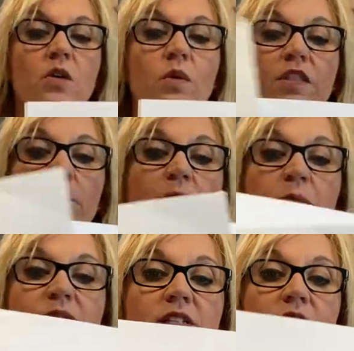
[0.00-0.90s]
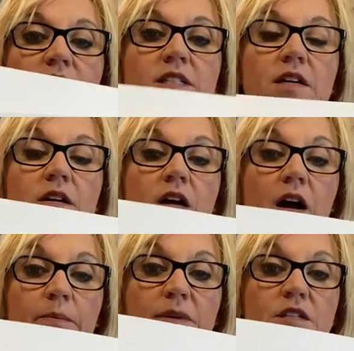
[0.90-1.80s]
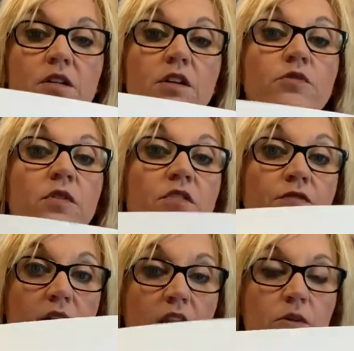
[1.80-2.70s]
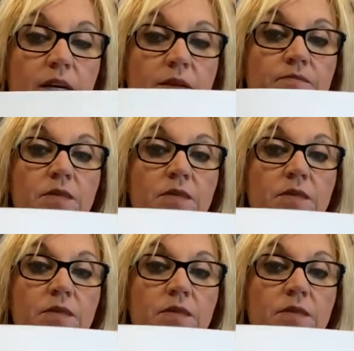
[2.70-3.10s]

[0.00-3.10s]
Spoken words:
Well, the purpose of these copies are for the following.